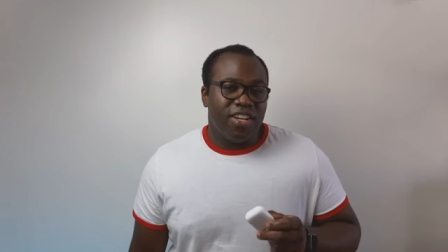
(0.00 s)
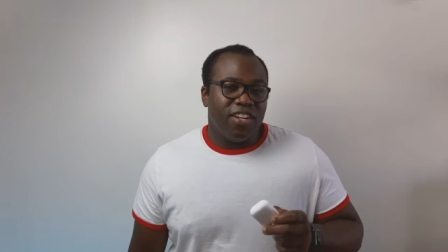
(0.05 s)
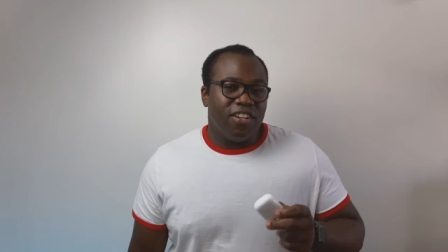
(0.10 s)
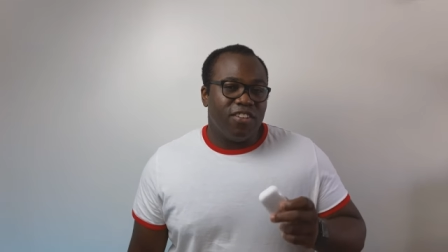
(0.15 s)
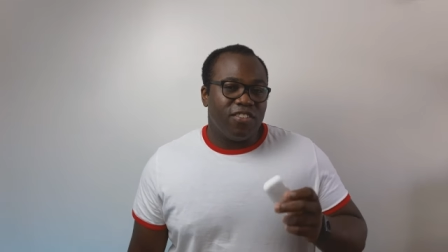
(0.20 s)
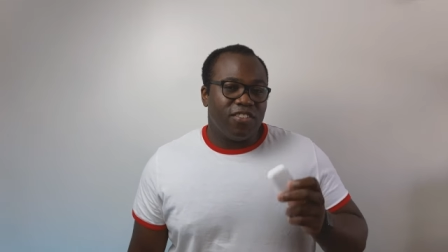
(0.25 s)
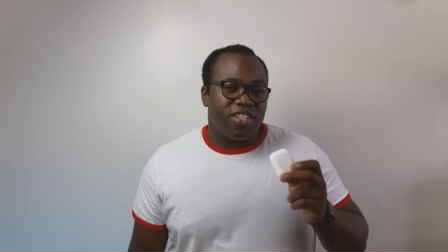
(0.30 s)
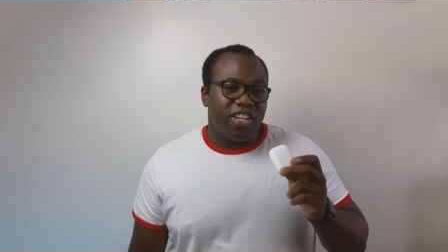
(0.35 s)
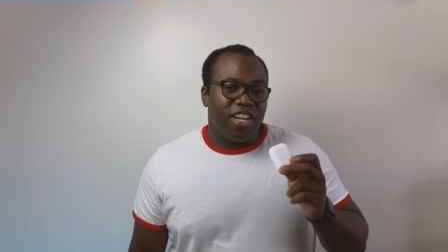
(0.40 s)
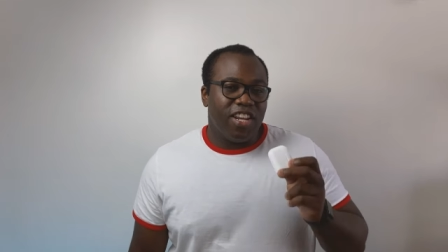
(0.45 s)

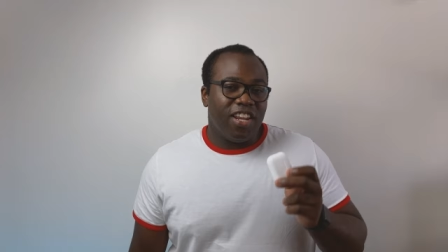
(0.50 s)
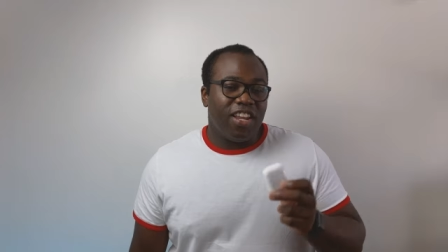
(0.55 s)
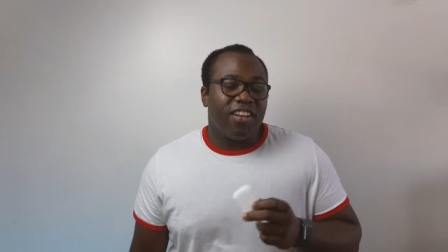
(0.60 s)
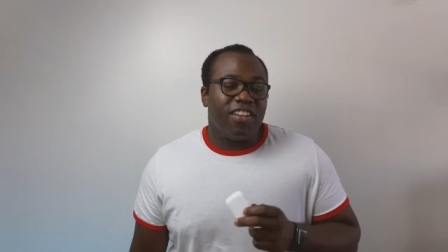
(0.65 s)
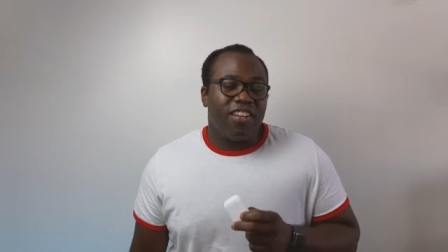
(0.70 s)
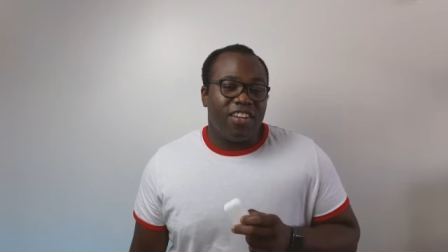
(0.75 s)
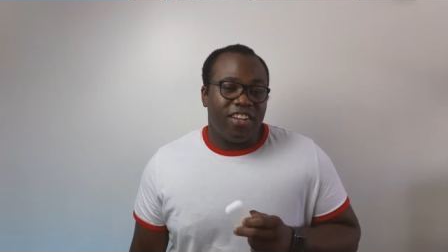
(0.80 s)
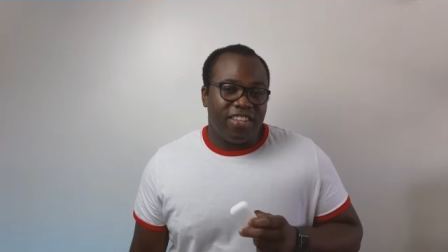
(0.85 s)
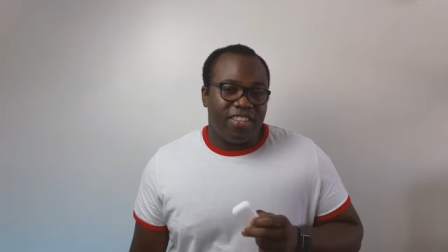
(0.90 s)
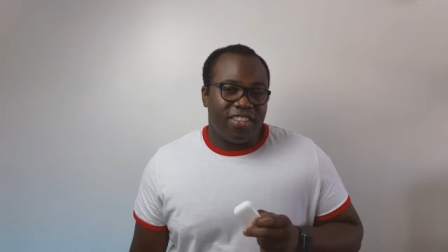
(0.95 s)
looked a
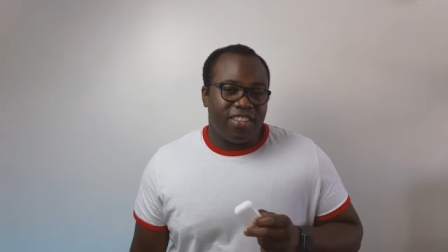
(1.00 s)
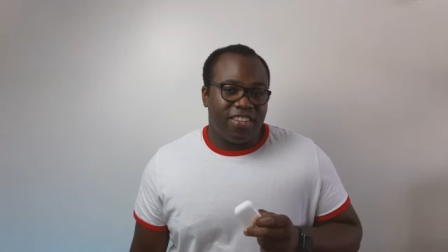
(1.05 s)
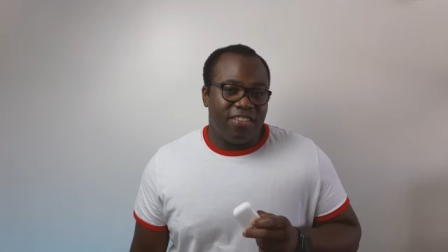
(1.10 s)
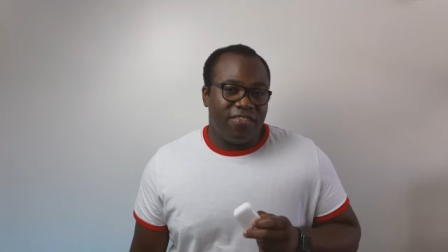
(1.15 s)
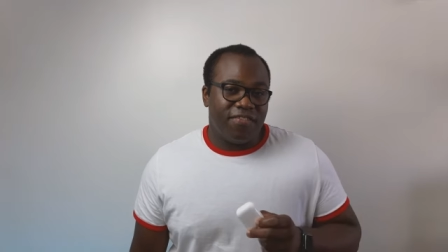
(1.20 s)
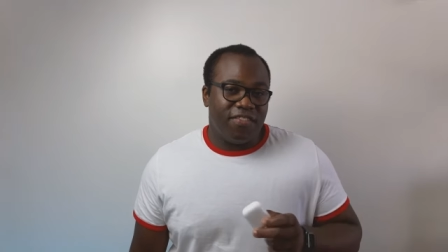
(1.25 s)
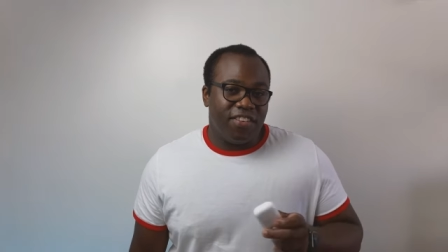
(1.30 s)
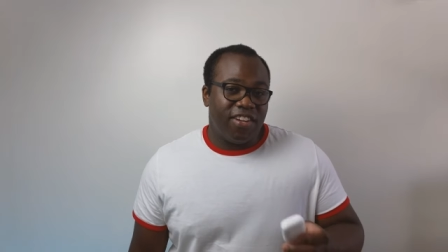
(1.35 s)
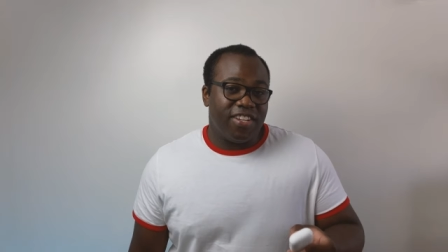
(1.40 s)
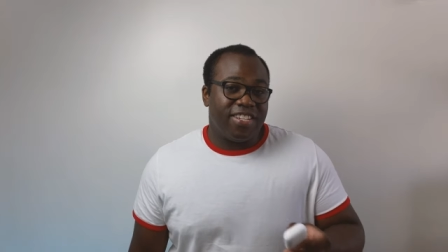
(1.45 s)
lot like the
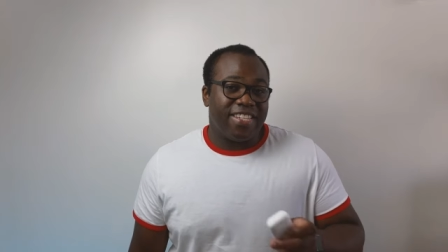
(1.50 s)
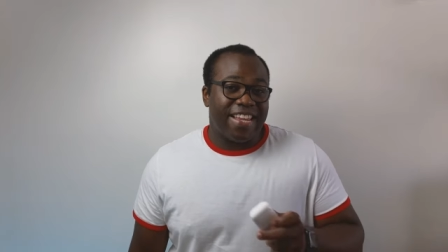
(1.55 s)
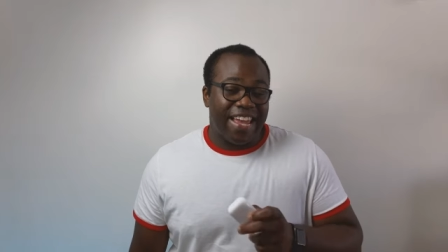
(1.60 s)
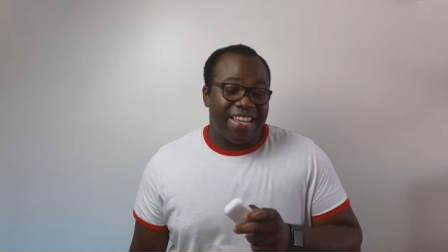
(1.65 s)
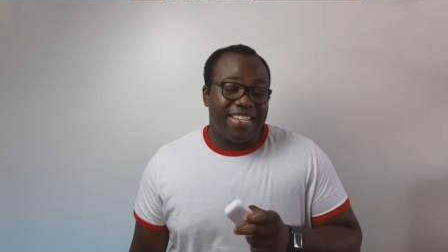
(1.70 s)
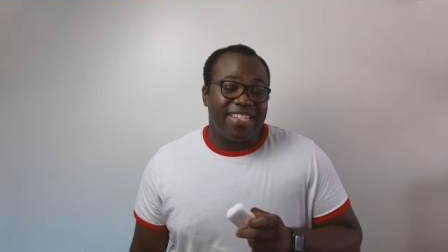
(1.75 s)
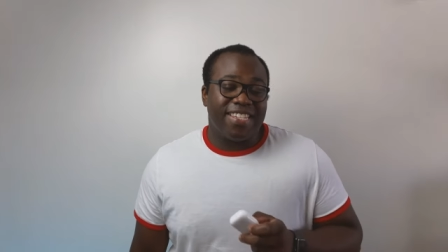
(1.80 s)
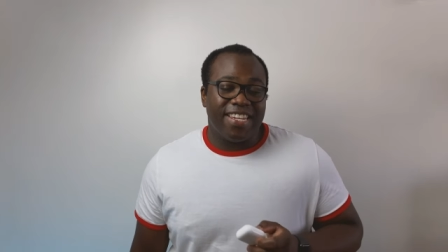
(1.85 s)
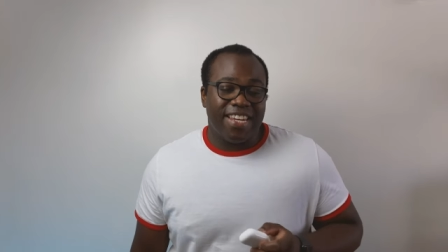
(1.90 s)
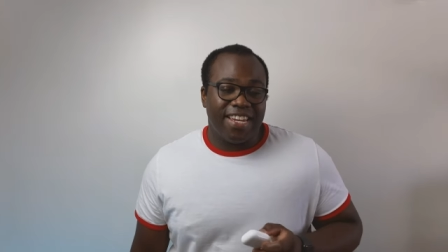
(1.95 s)
first
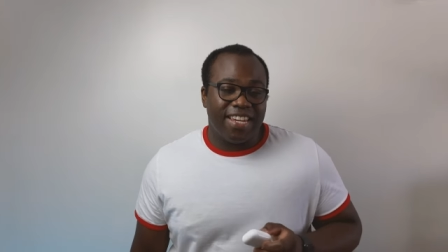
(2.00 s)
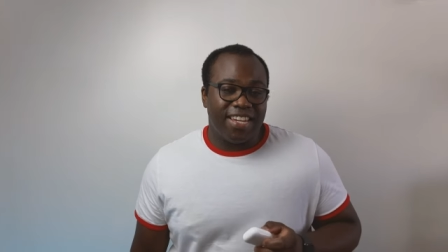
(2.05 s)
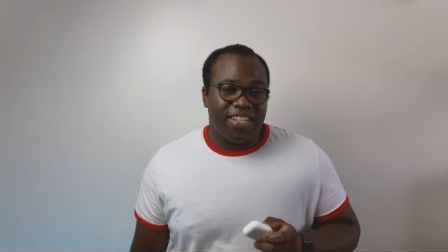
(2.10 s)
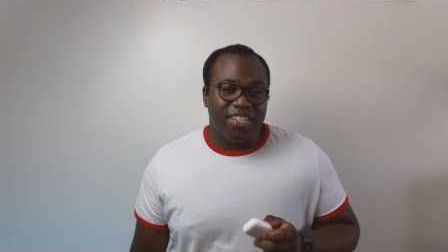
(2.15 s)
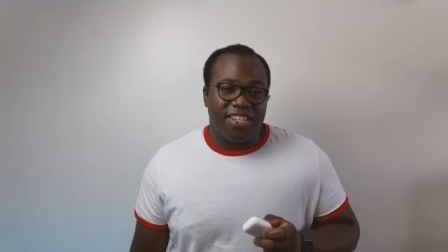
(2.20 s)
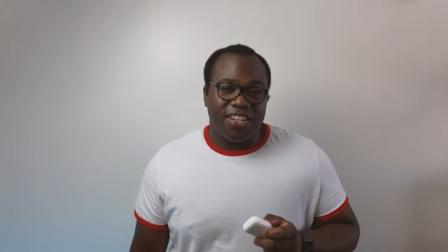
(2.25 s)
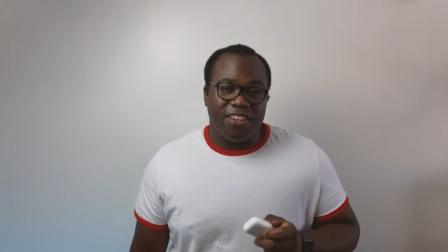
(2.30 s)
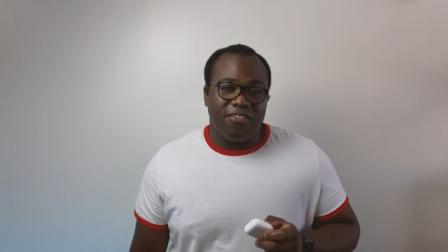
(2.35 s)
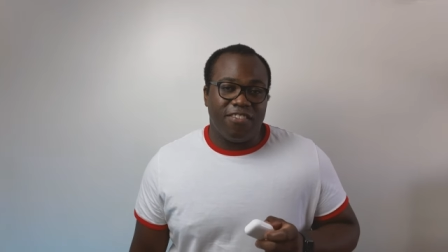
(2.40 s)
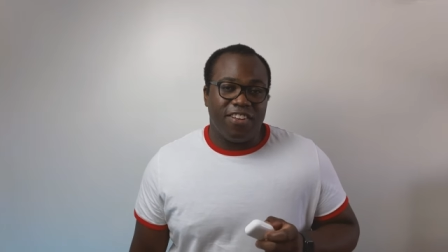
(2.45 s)
and second
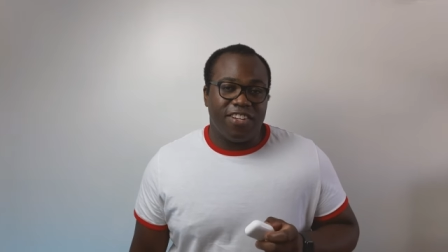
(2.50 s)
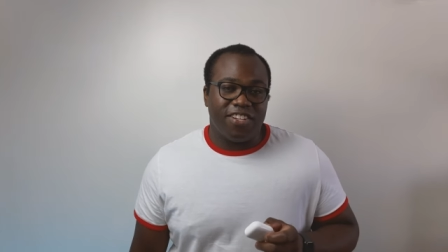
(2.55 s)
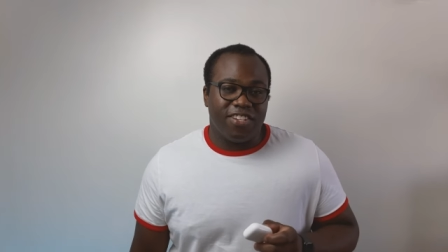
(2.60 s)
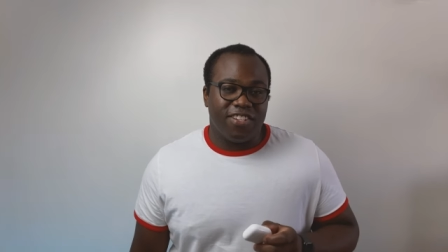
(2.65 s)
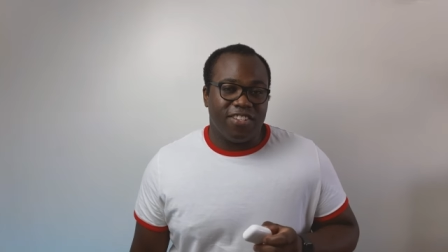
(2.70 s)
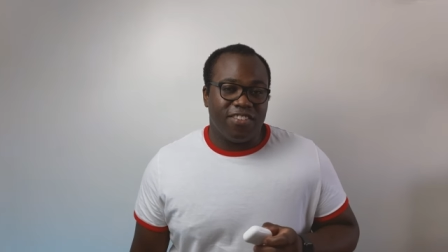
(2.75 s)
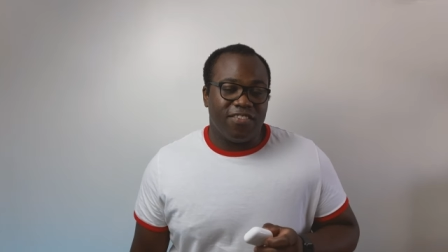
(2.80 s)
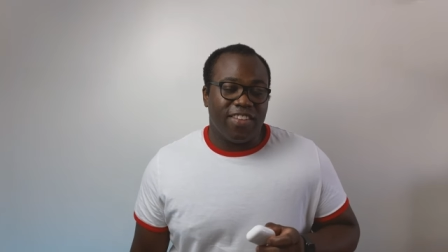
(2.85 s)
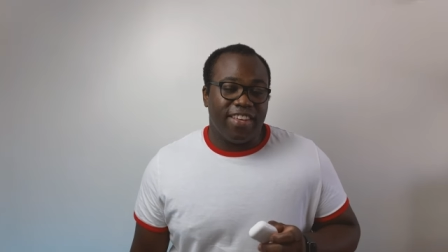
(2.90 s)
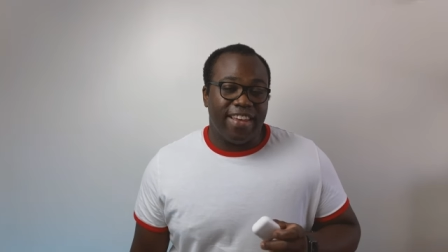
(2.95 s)

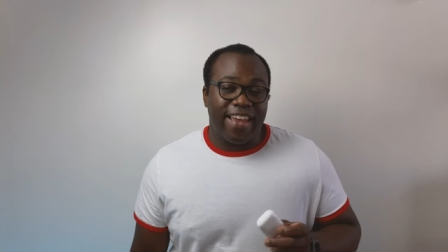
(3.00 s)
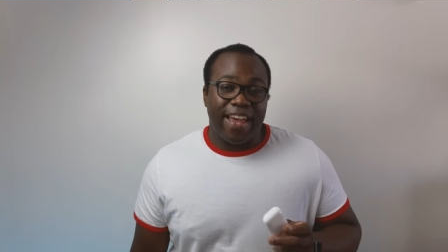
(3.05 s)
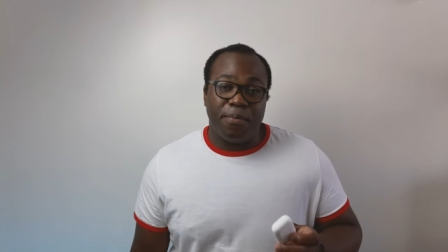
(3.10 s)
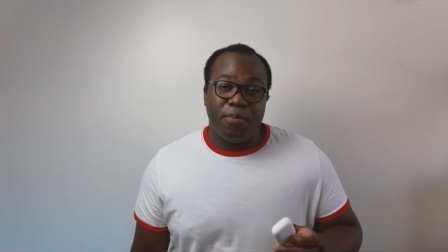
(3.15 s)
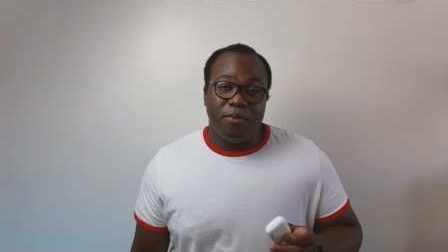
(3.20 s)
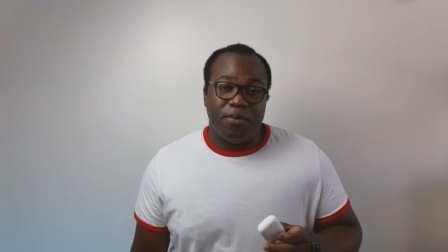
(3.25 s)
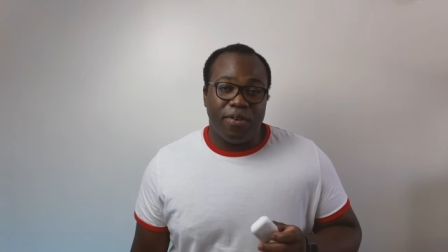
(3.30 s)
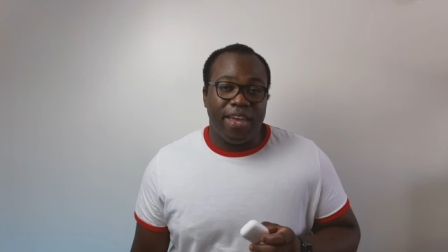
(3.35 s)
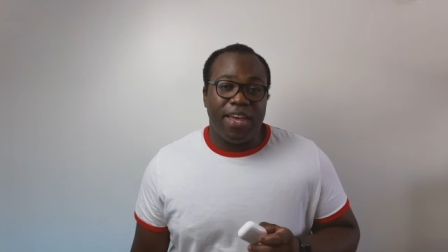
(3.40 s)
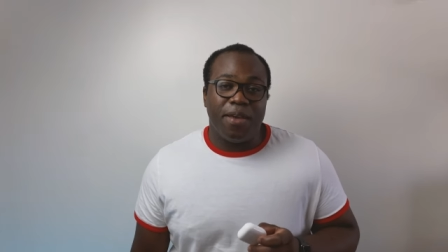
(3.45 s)
generations of the
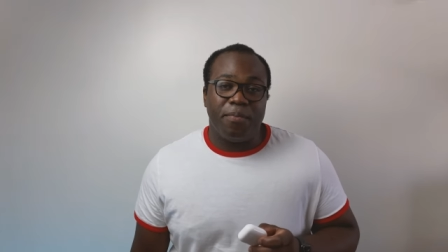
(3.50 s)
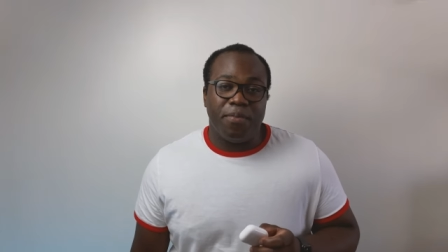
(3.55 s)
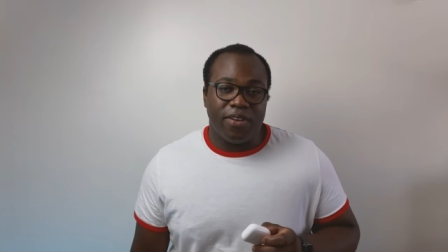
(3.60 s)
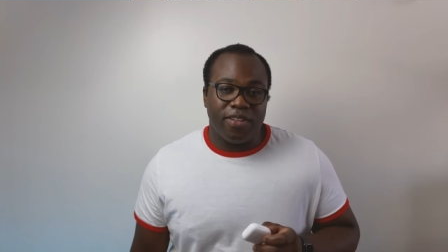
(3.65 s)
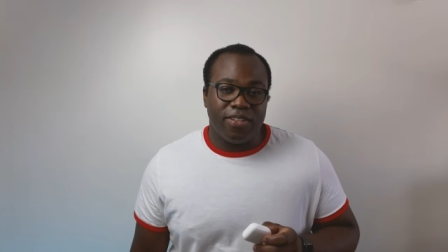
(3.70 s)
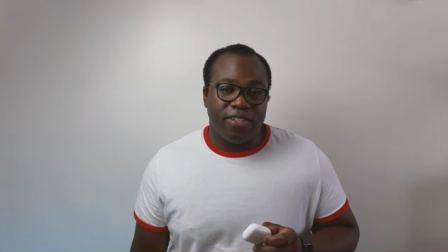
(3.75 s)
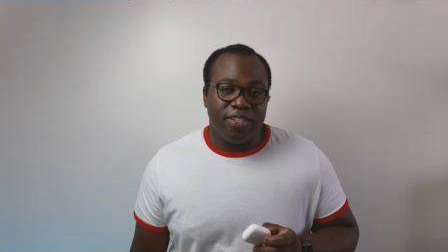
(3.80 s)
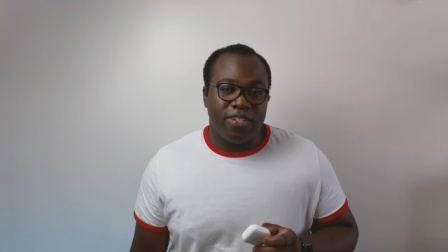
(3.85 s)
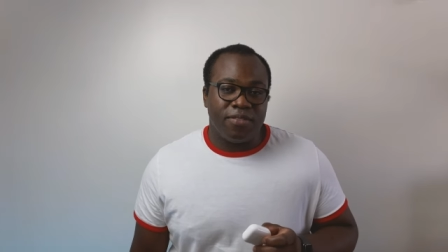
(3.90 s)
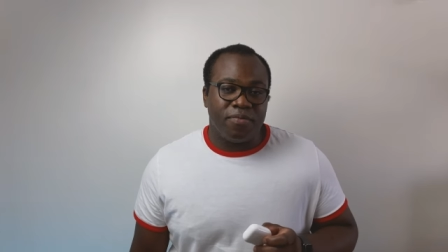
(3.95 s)
Apple
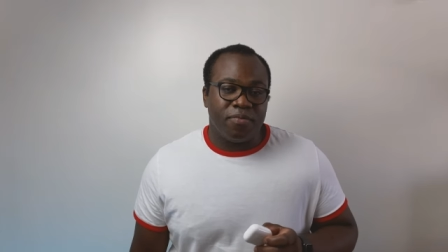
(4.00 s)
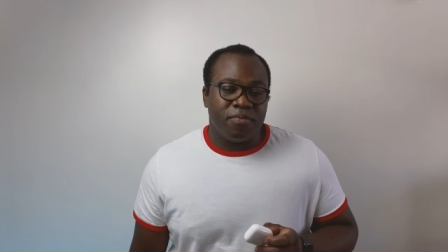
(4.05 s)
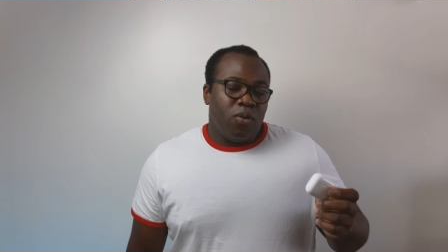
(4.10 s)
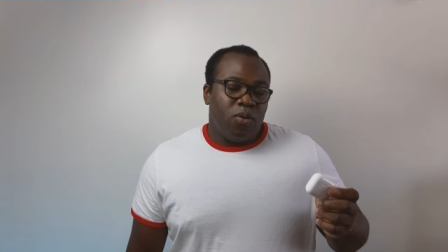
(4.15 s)
AirPods.